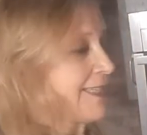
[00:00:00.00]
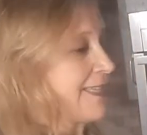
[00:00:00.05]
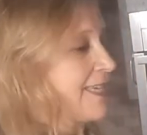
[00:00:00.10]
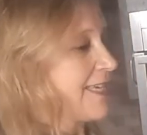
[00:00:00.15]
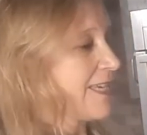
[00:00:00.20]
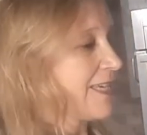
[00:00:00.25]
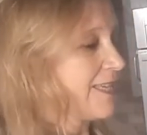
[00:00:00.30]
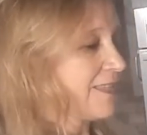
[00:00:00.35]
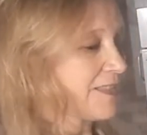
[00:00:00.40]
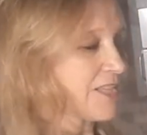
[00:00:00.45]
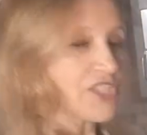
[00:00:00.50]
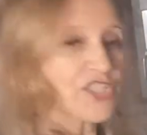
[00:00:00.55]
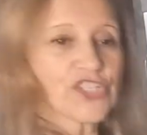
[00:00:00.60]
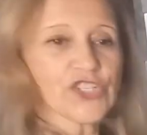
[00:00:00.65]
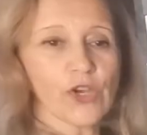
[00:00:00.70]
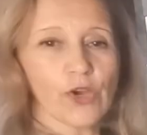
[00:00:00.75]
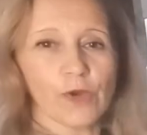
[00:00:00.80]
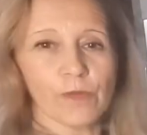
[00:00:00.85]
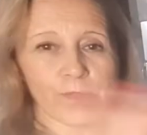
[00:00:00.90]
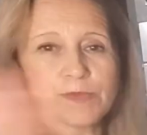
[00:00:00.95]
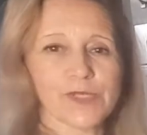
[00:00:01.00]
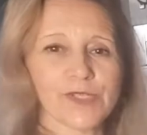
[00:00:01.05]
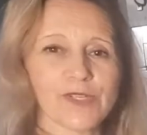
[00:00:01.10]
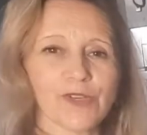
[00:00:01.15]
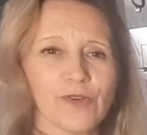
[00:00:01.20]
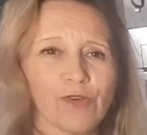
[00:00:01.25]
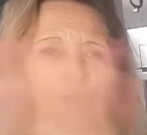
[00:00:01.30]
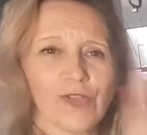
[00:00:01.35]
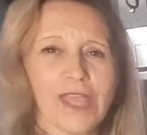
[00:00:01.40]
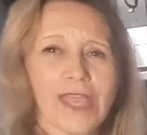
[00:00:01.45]
in the
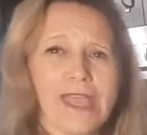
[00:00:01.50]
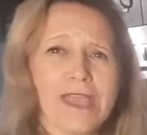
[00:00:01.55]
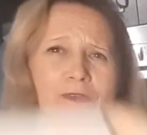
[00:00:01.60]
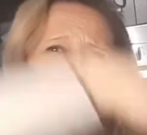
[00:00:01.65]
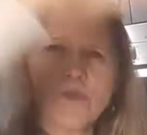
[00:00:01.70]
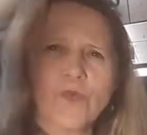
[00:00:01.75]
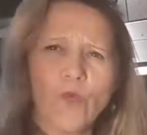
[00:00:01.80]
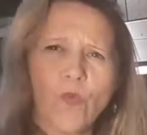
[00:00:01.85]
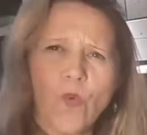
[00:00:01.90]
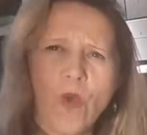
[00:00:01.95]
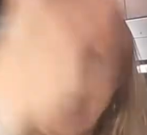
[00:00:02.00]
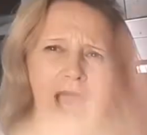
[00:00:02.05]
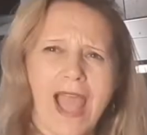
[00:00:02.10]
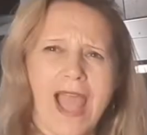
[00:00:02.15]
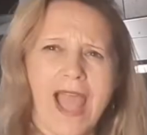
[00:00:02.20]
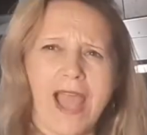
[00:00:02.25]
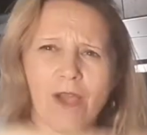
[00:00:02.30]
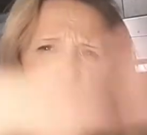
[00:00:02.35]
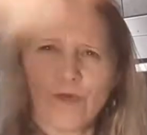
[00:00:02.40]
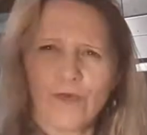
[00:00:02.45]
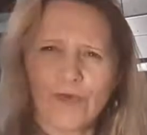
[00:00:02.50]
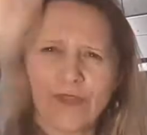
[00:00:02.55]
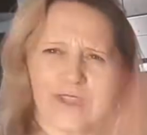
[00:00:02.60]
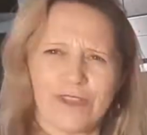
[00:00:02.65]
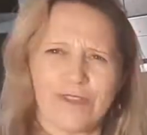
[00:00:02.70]
shops. Okay, wow,